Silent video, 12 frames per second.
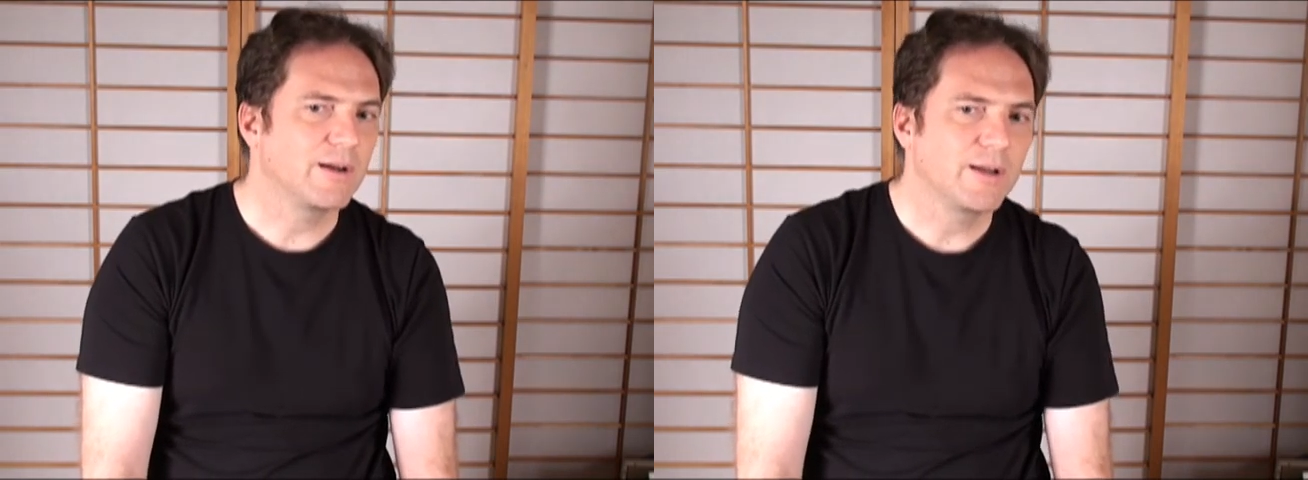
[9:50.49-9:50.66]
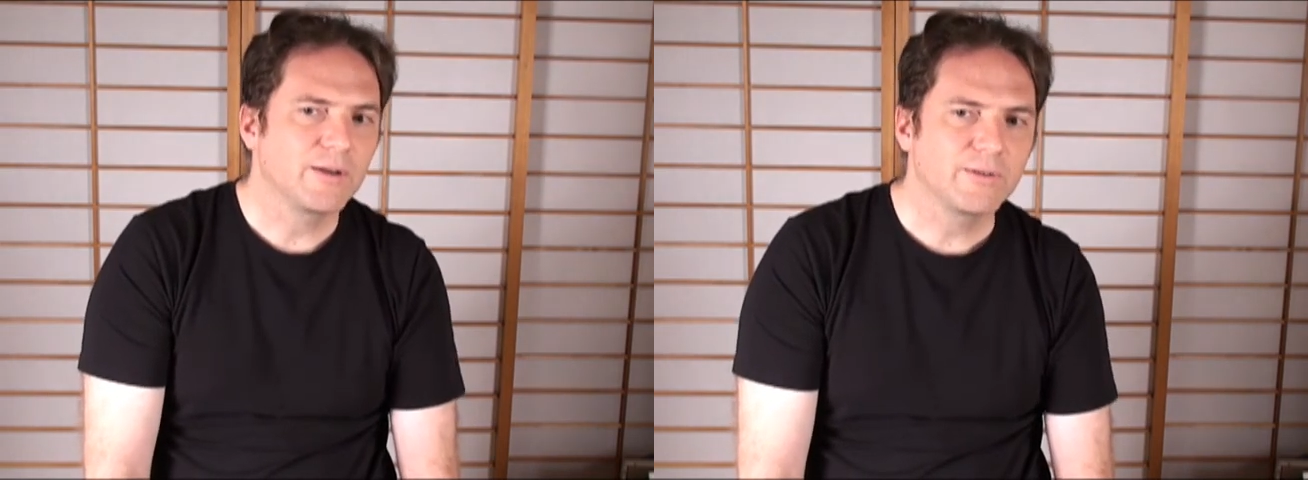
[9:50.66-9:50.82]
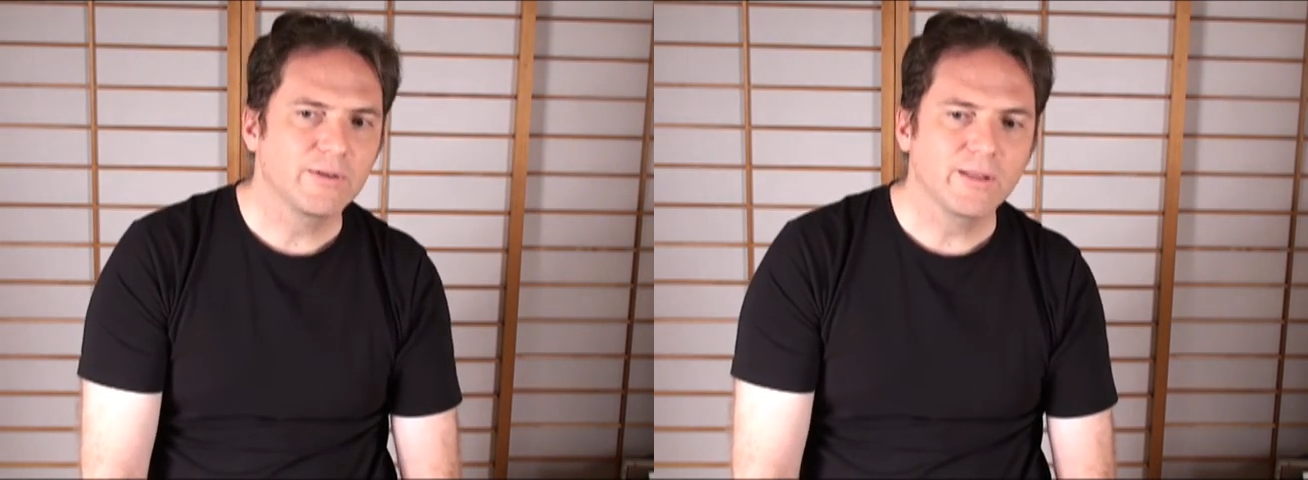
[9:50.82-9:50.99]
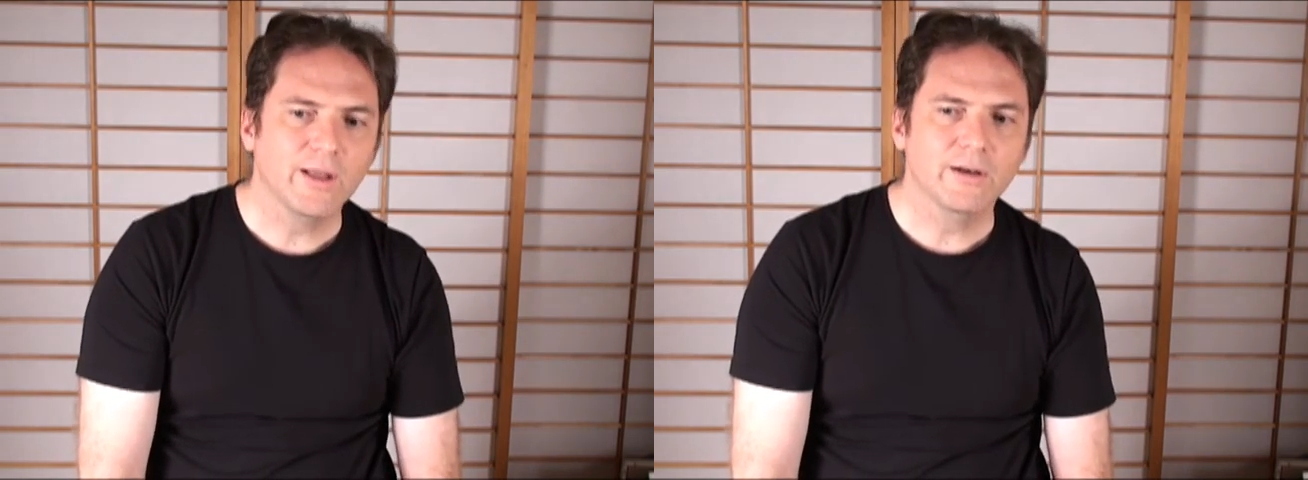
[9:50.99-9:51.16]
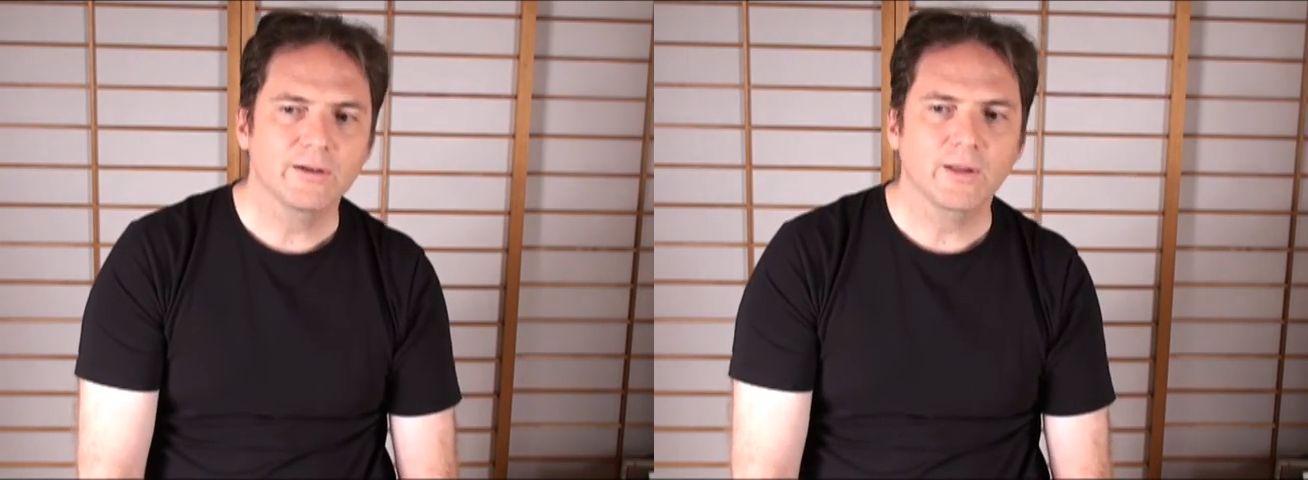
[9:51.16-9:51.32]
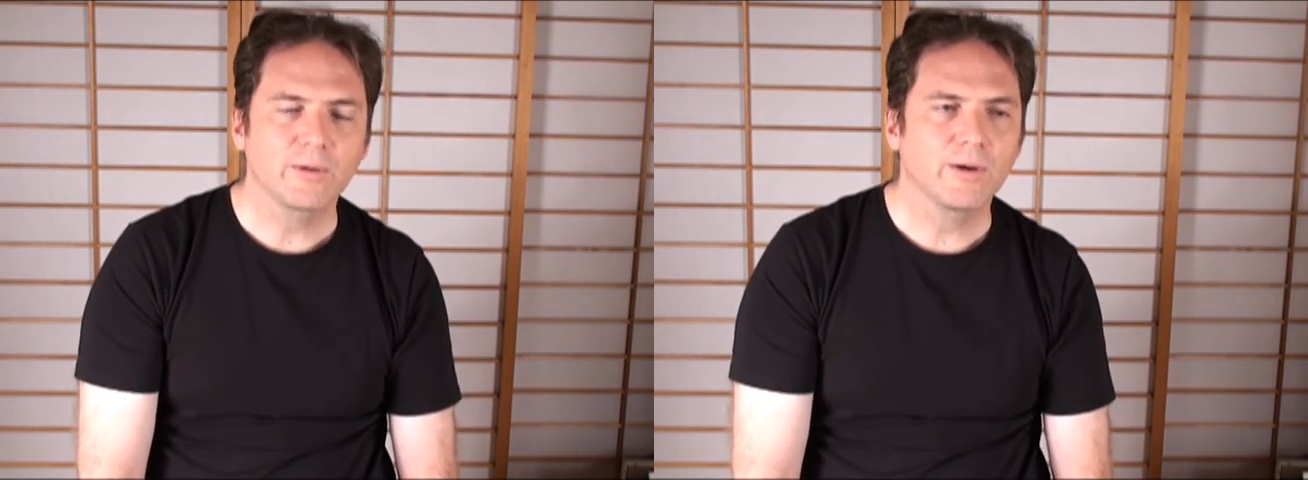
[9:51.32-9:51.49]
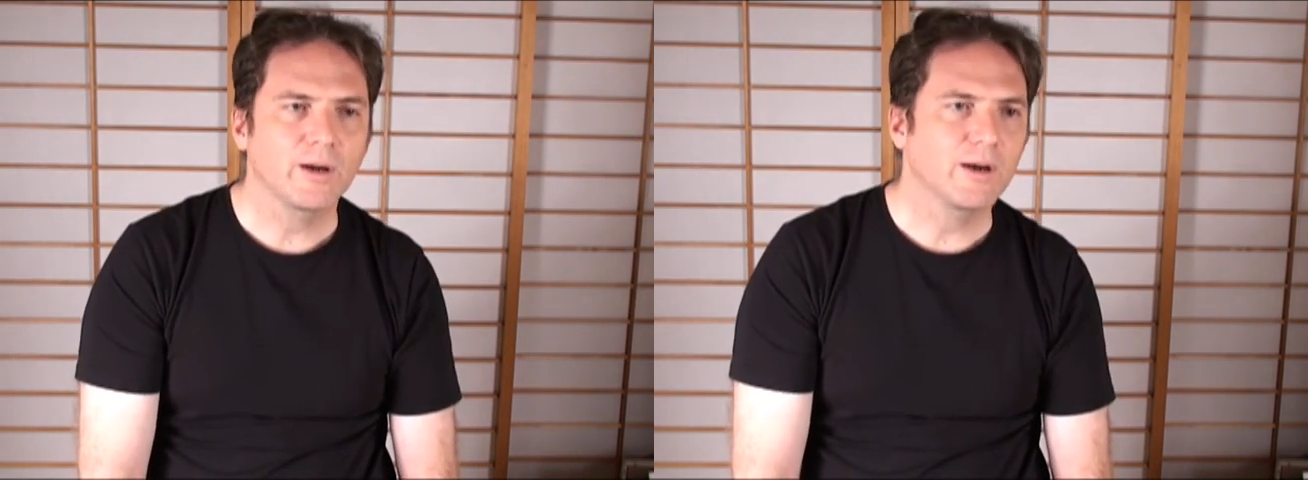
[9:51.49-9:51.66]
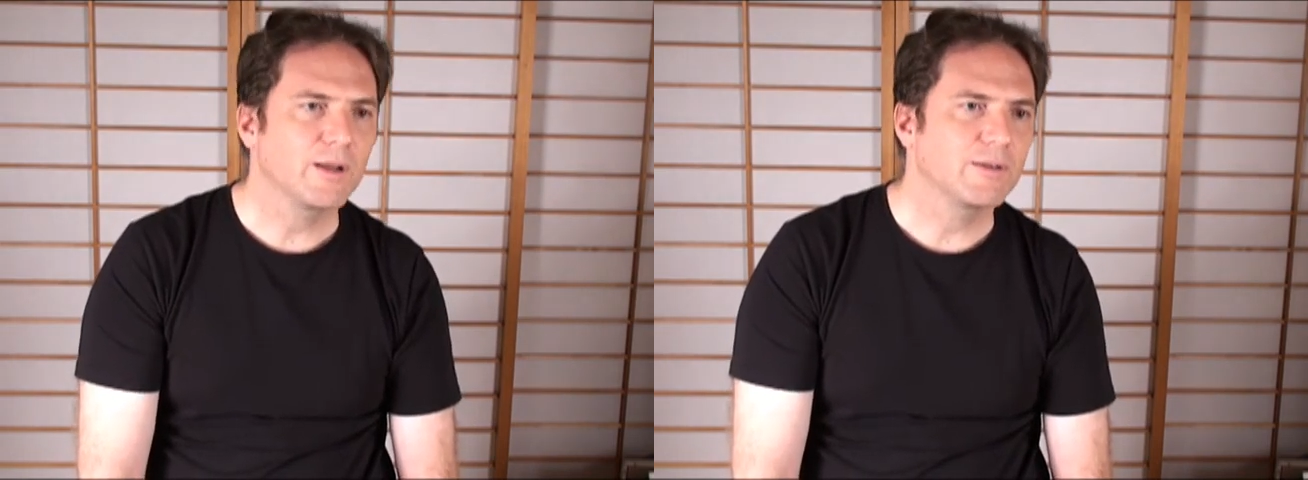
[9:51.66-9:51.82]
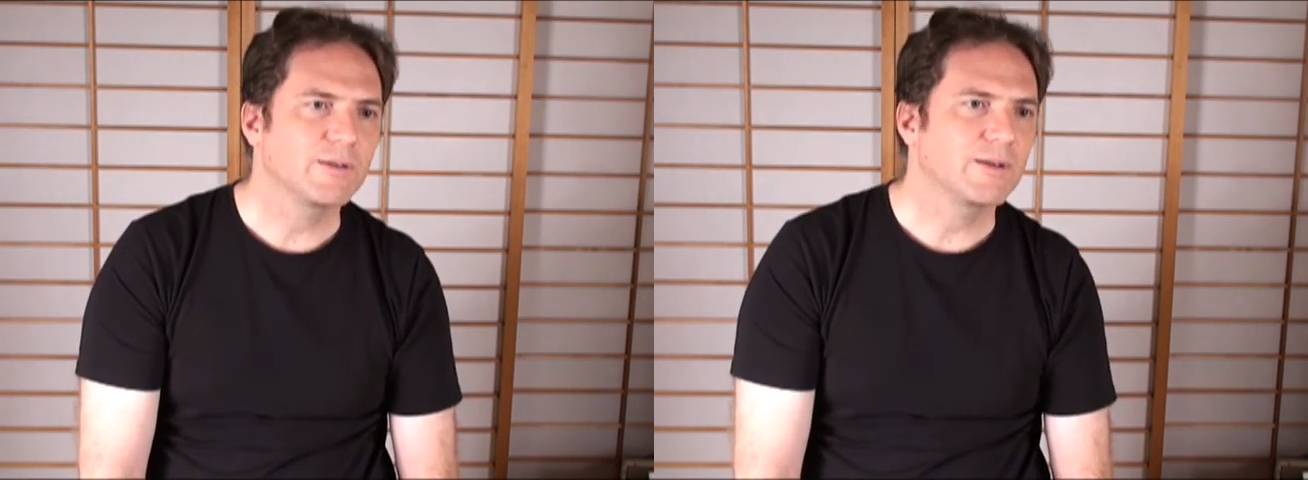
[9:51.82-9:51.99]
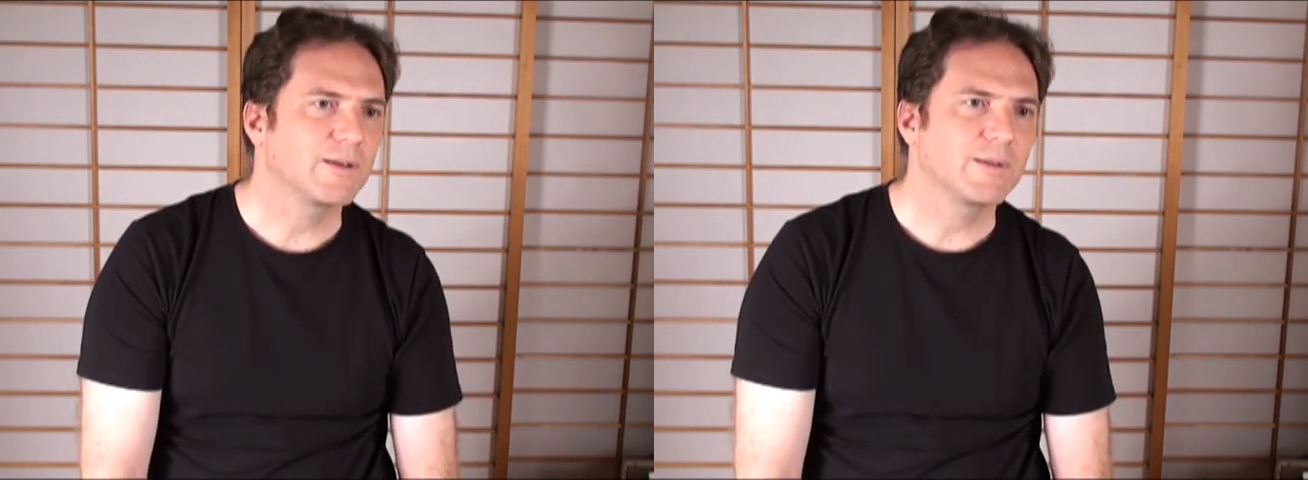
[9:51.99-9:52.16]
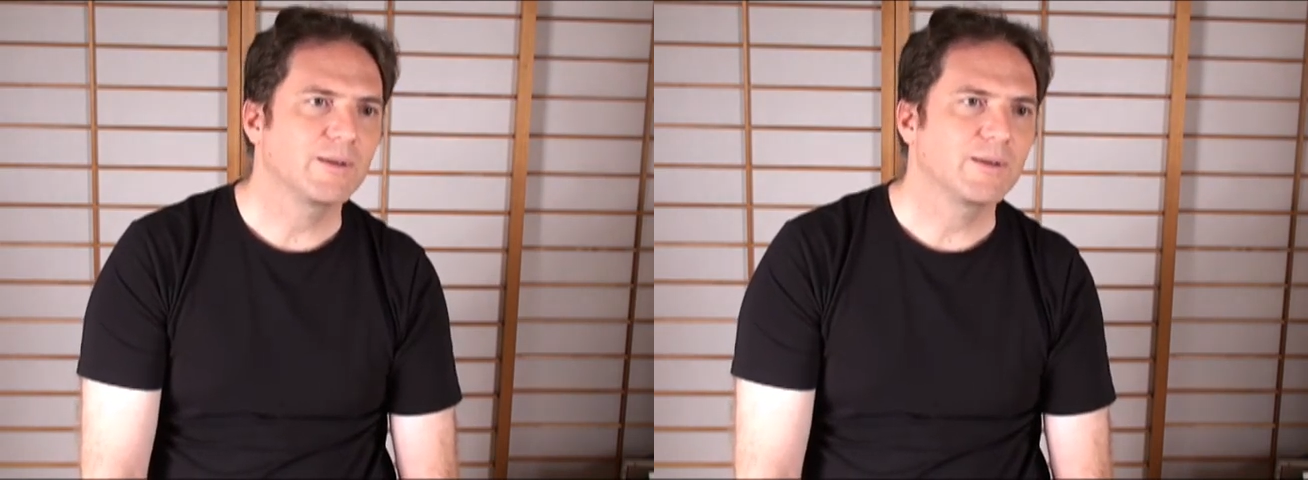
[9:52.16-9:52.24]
And you see that in other areas,